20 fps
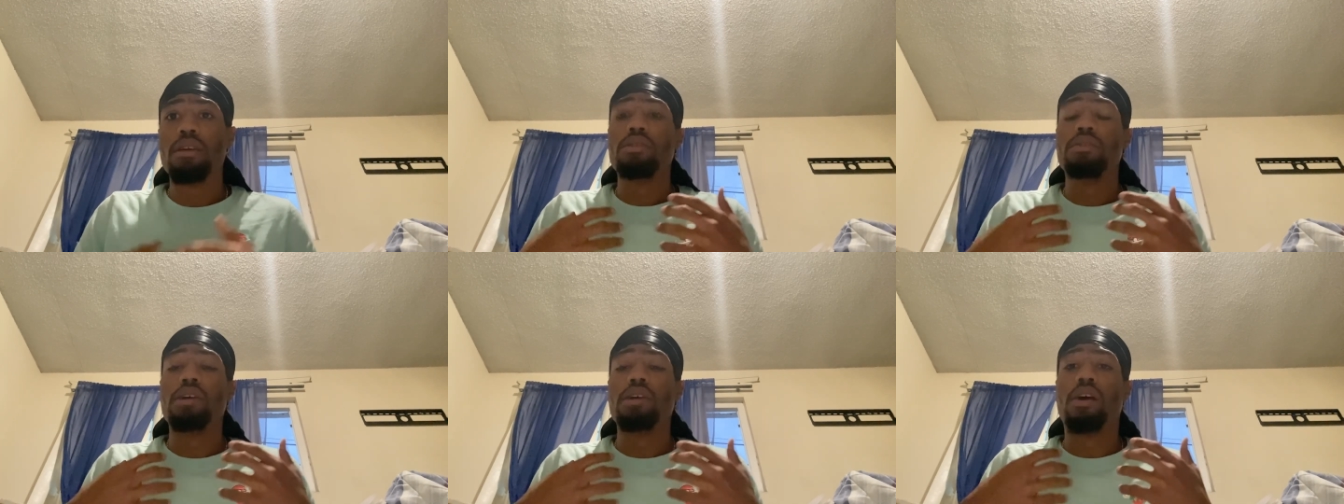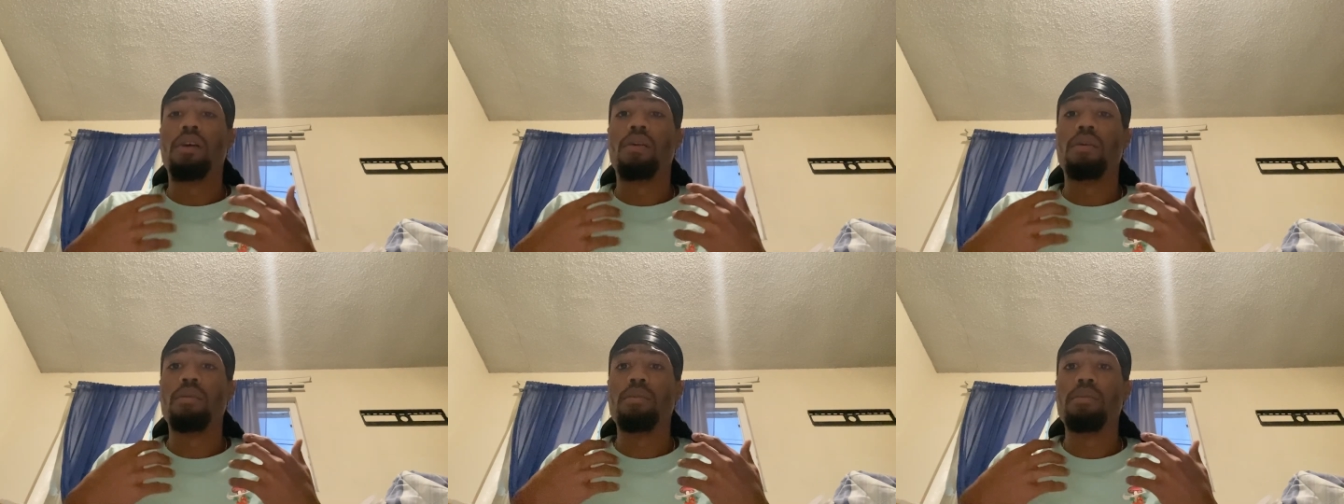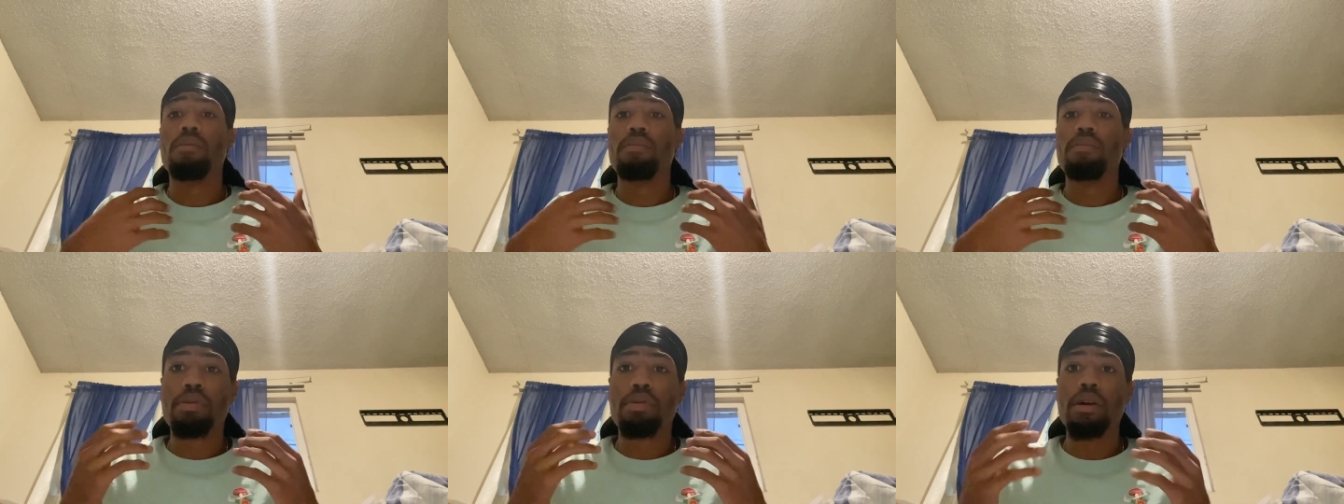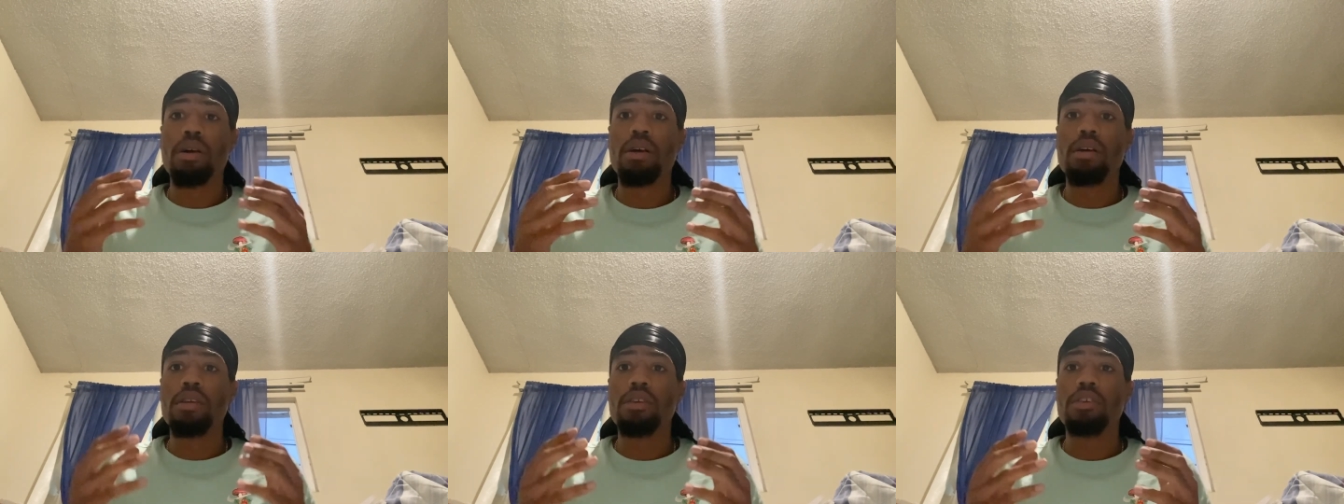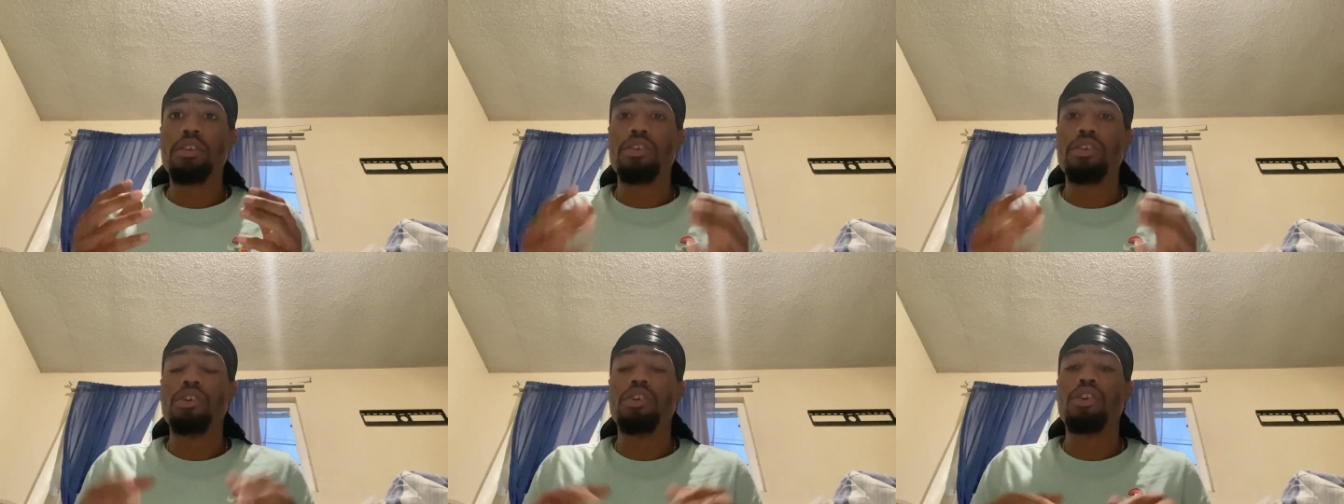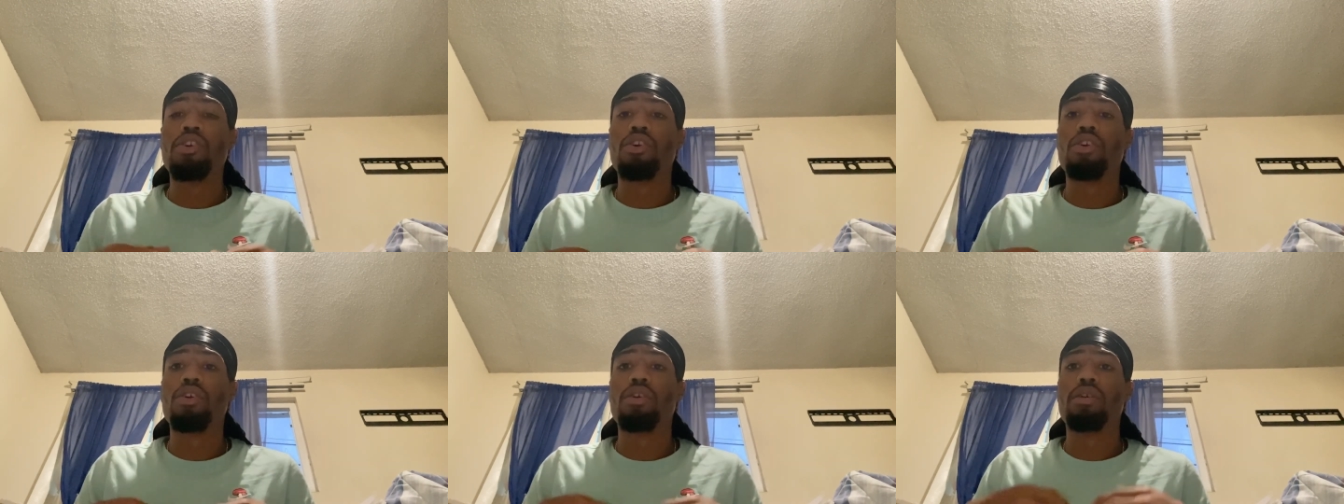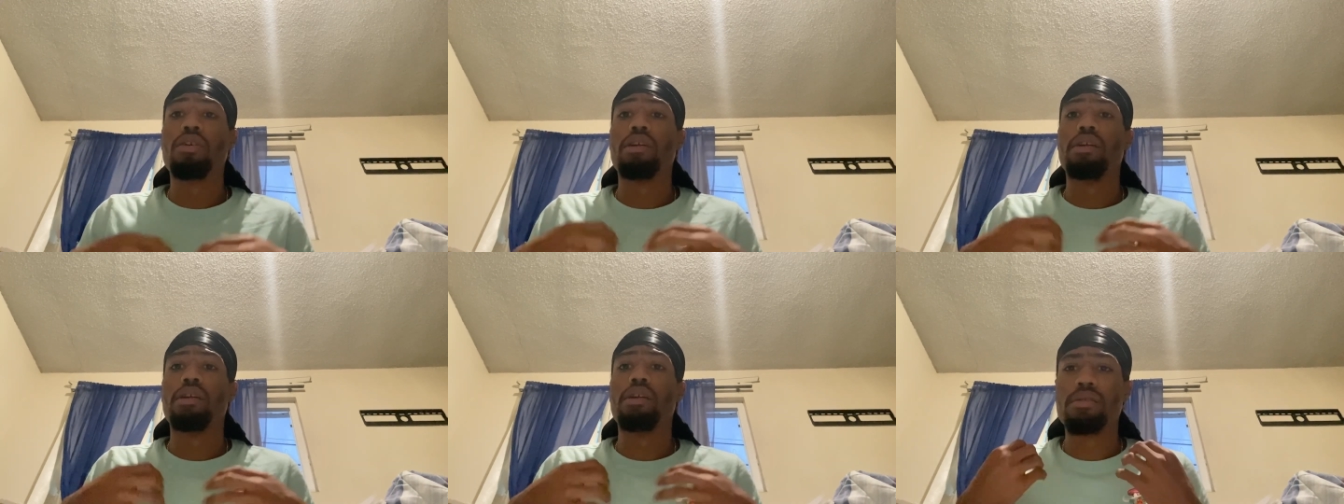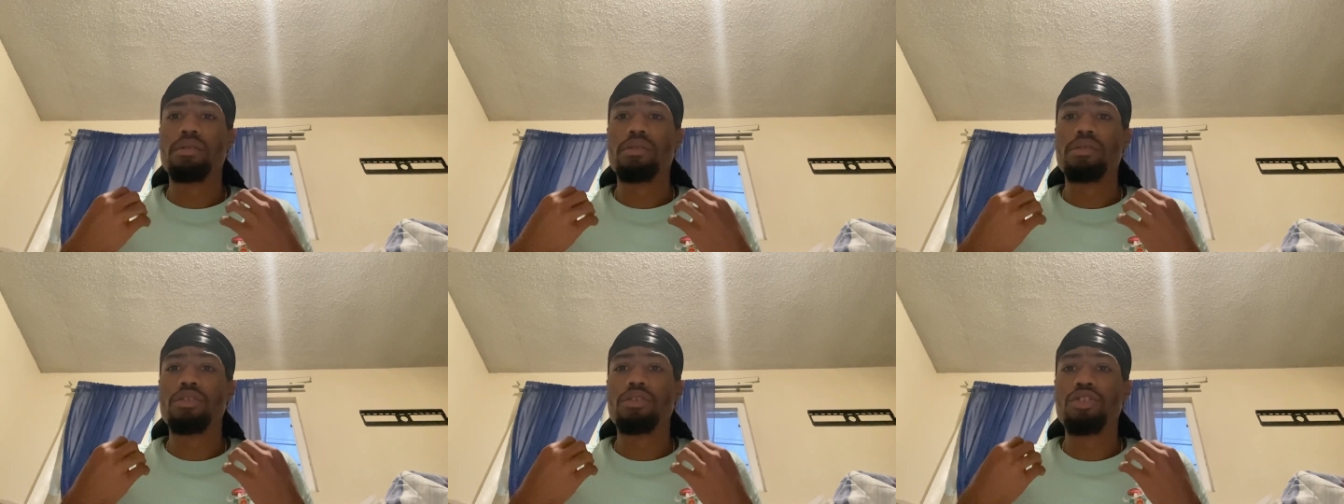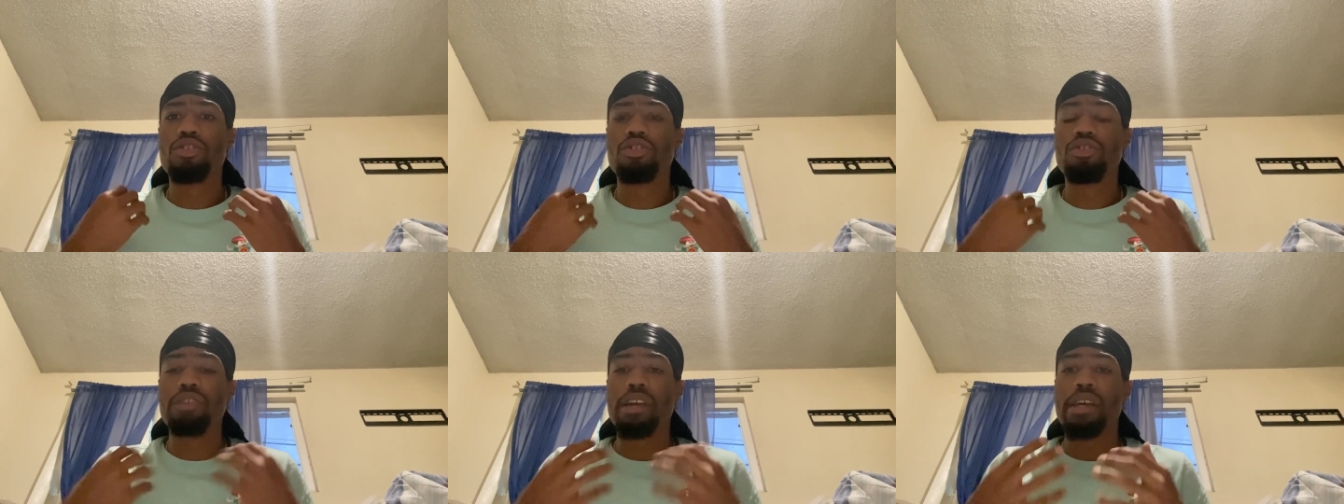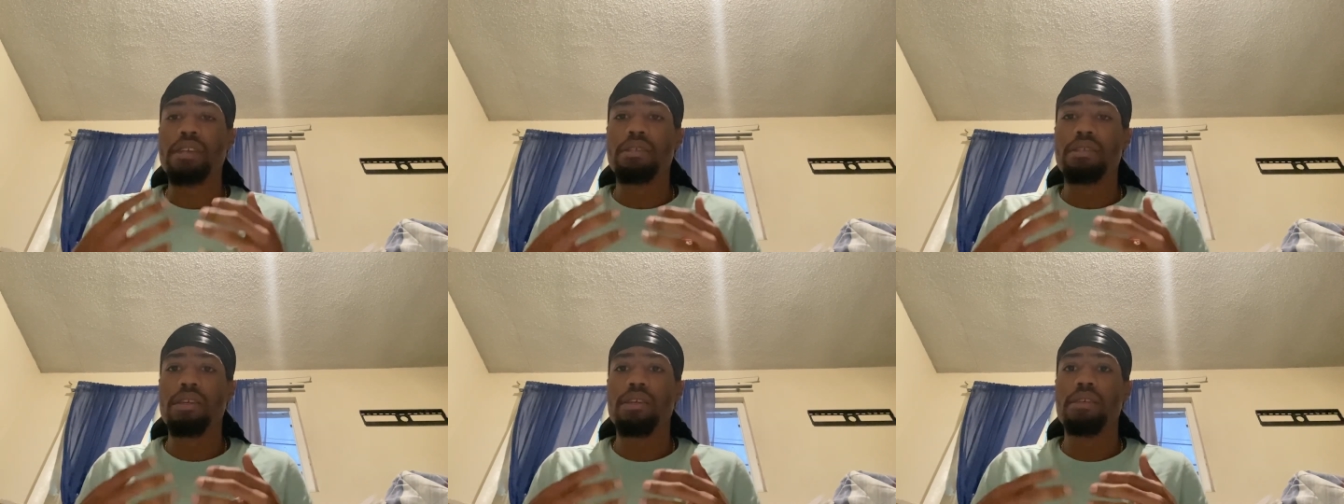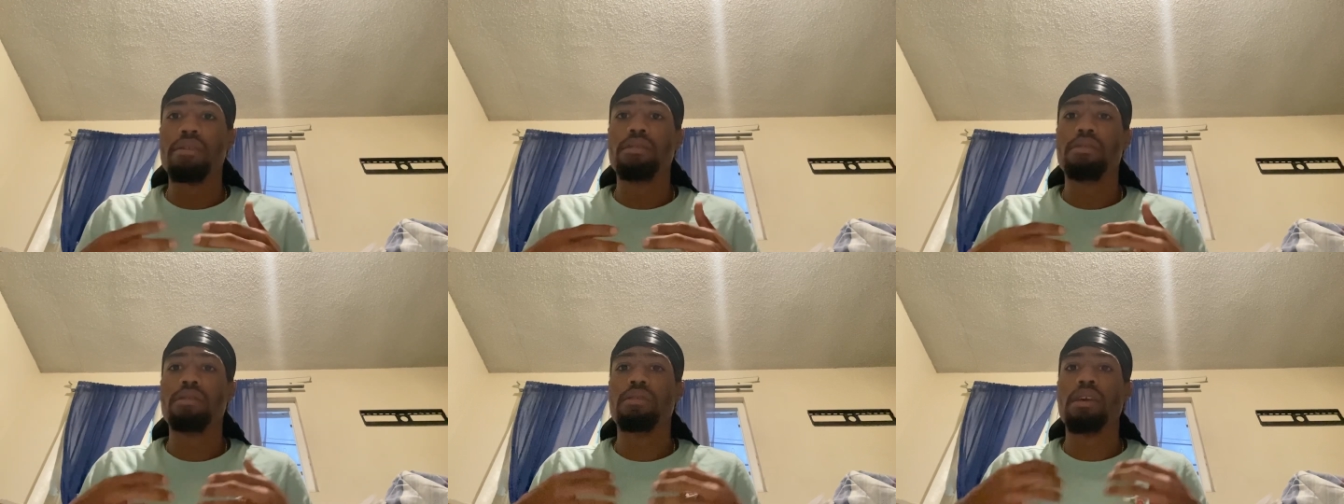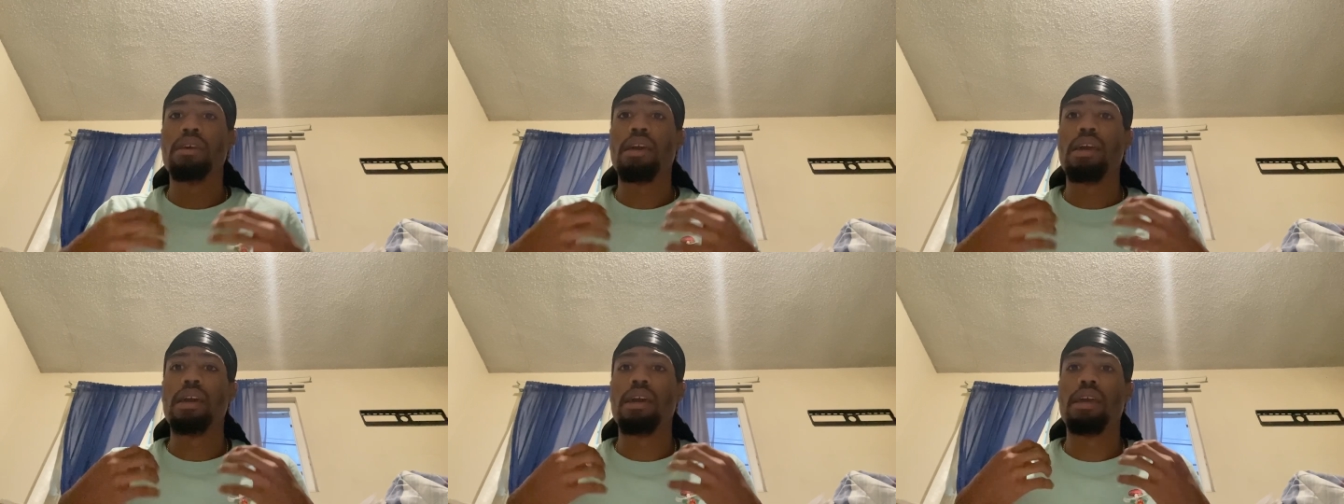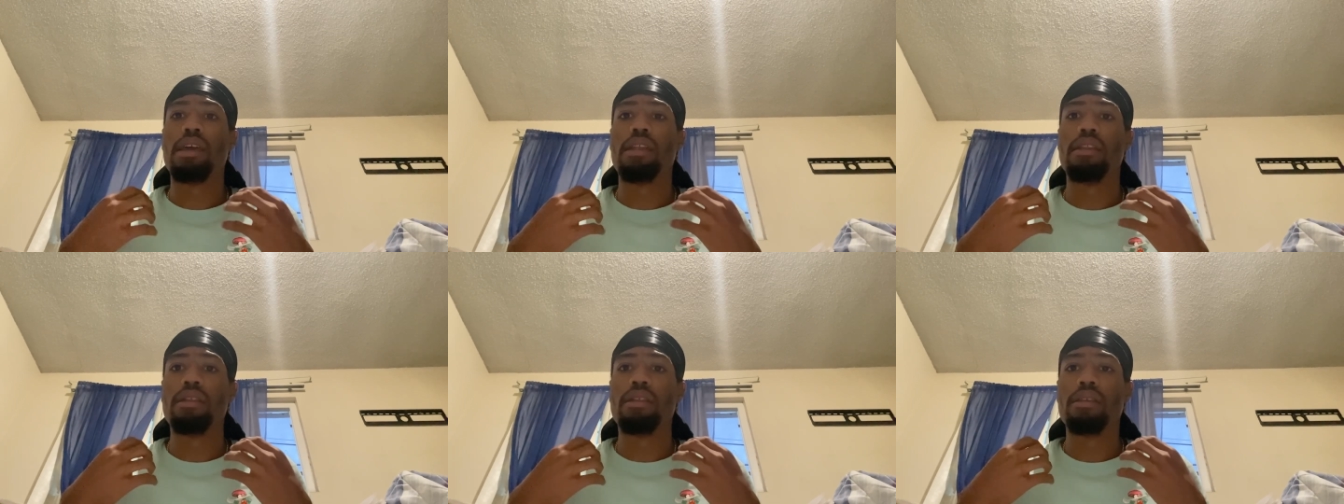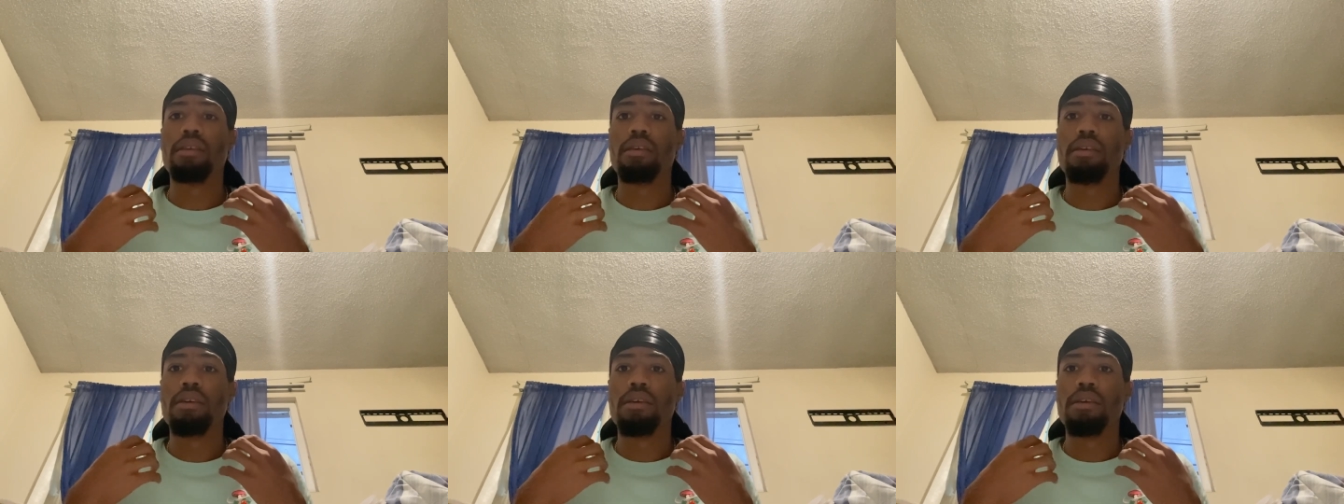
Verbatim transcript: Don't put your stresses and